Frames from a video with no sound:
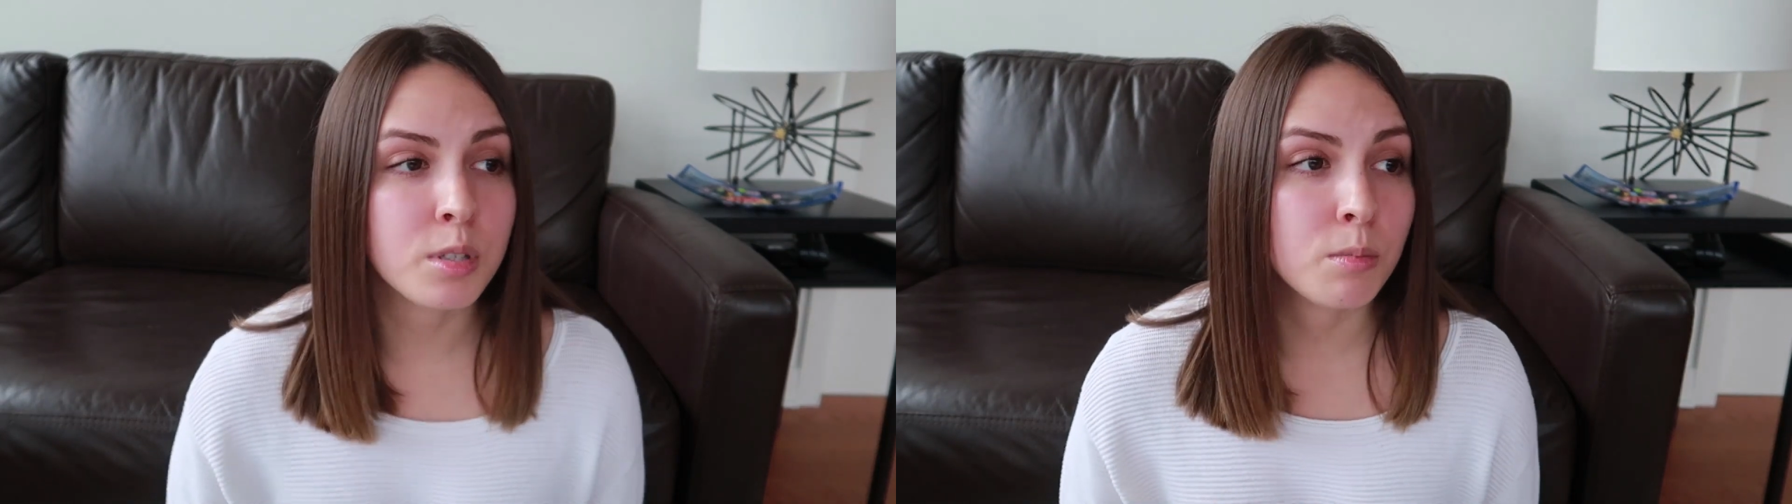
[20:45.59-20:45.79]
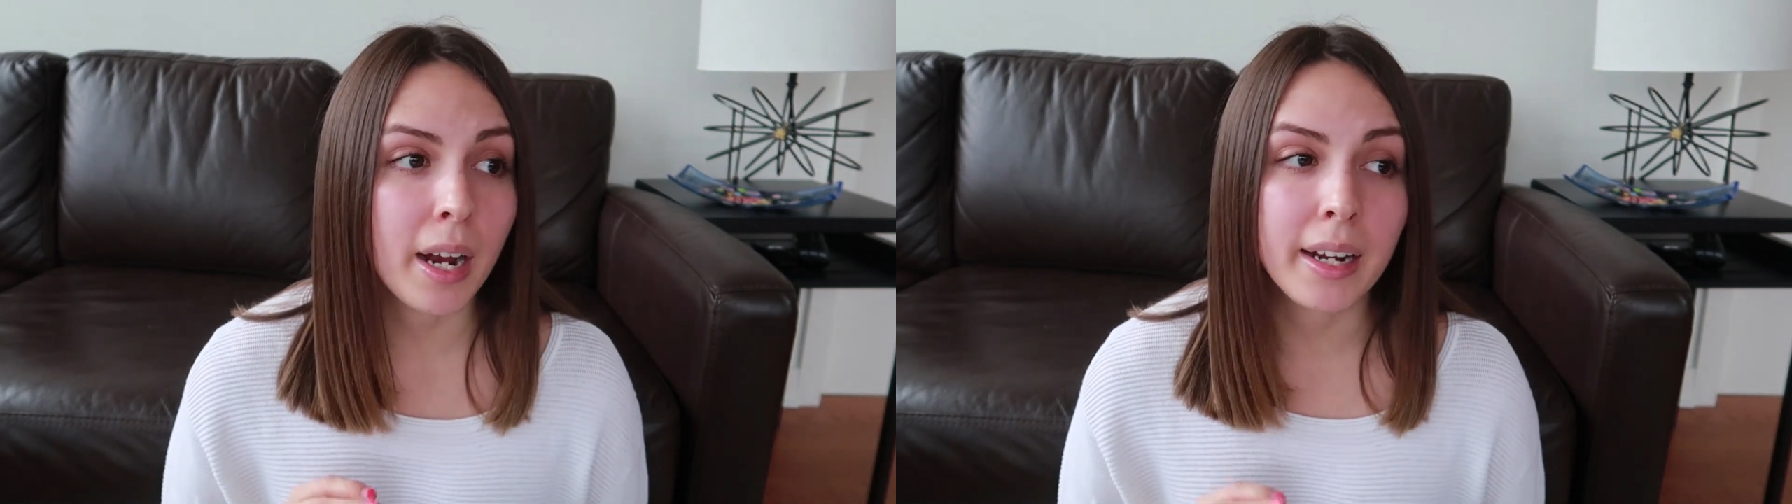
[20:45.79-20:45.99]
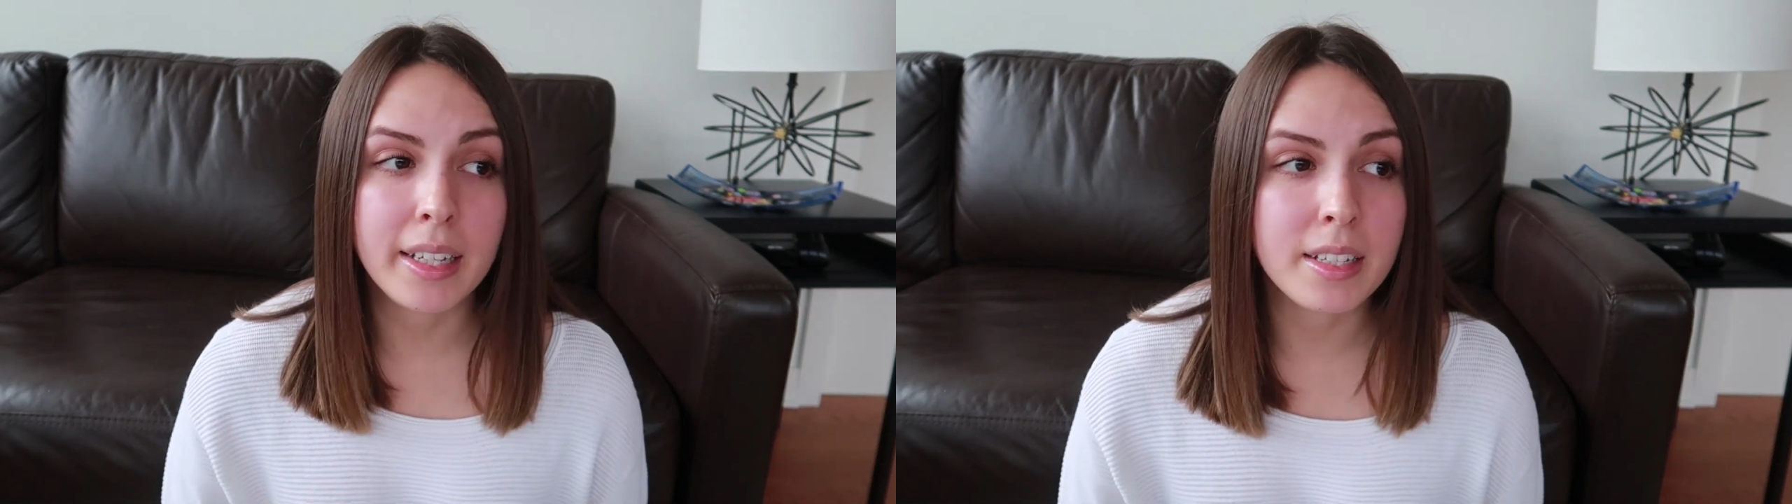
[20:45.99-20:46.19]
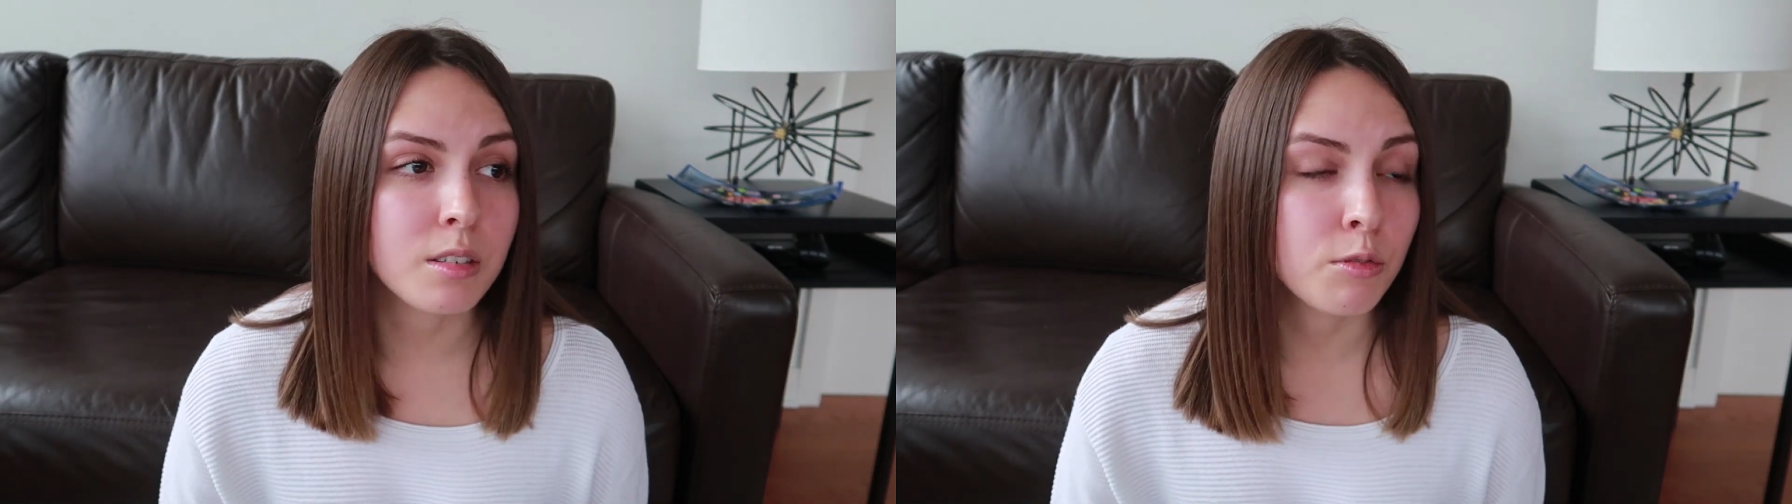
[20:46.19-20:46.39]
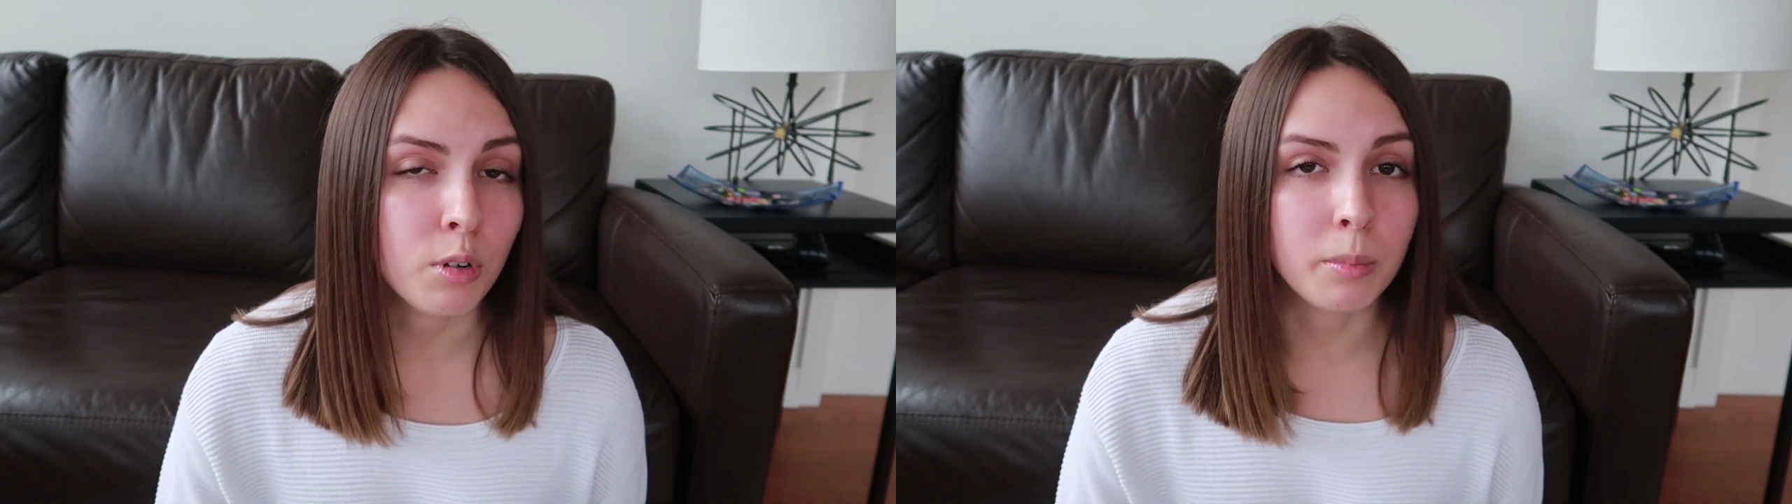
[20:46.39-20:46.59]
sobriety
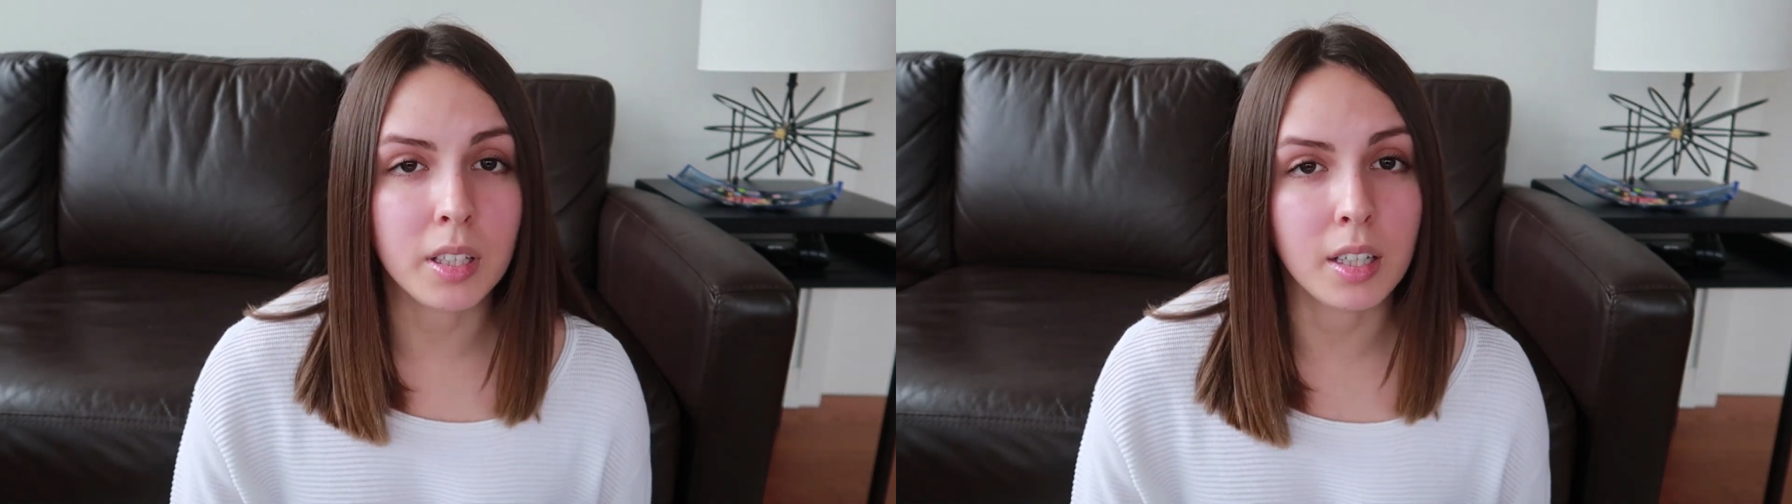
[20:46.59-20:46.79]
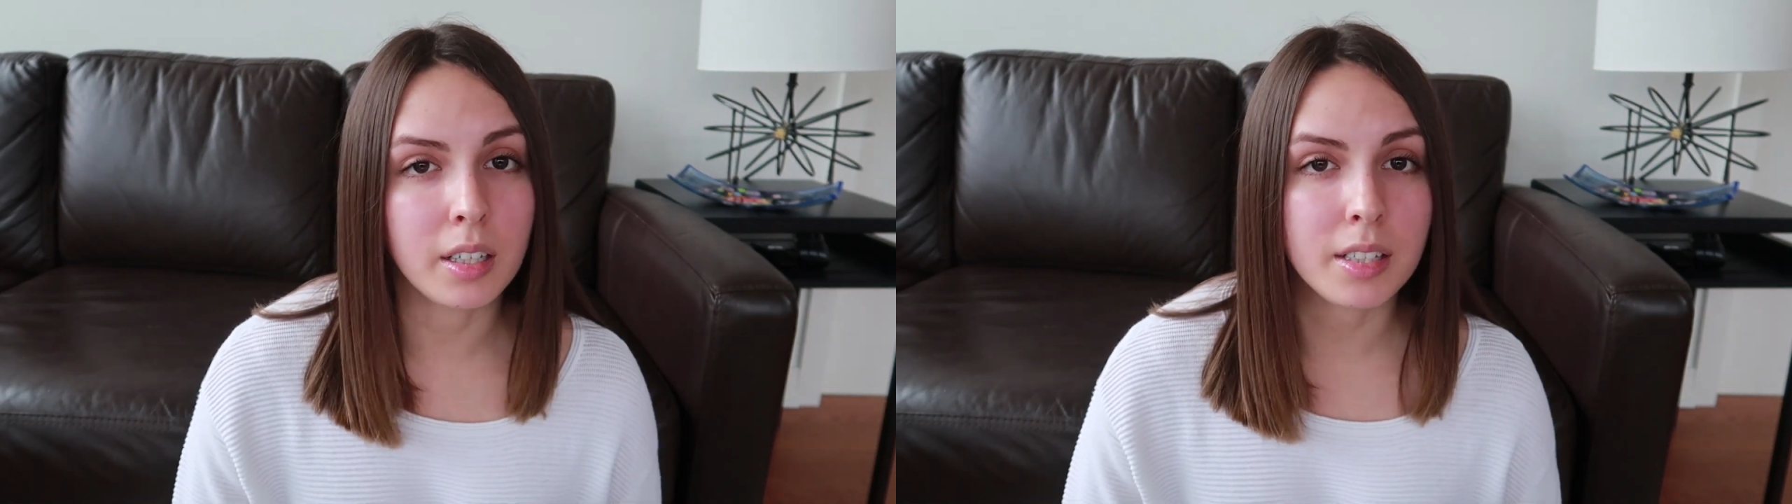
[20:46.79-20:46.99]
isn't a formula.